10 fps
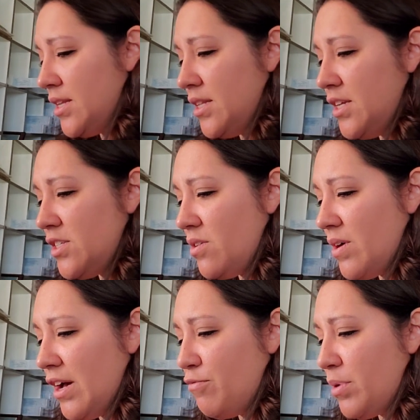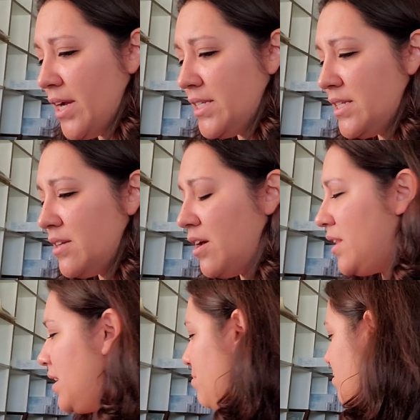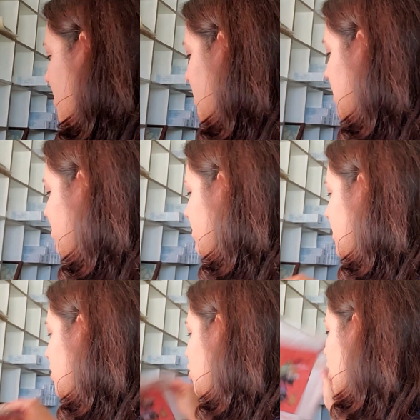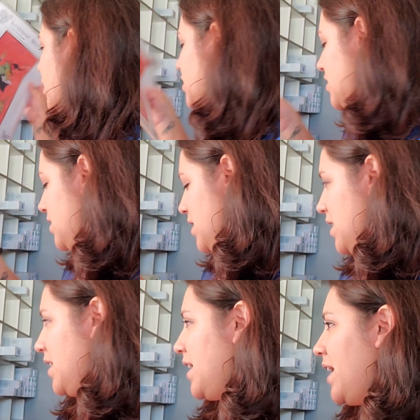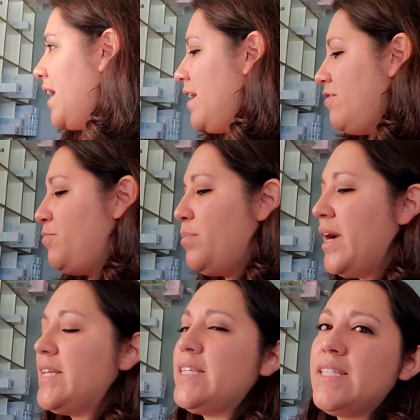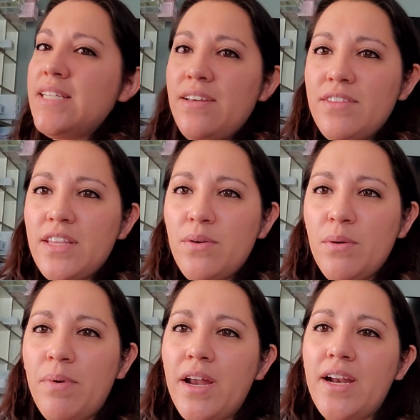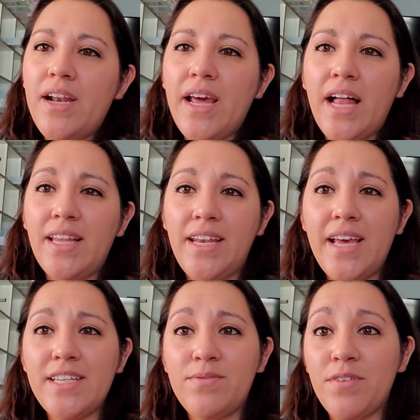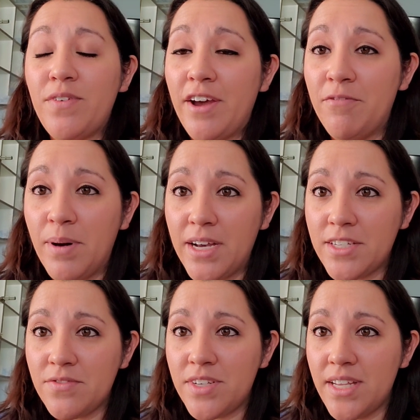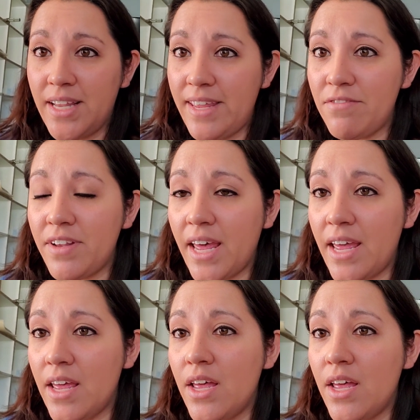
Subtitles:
These don't have prices on them, but some of the charts have prices, like they were bought in an L&S for $5 for the leaflet.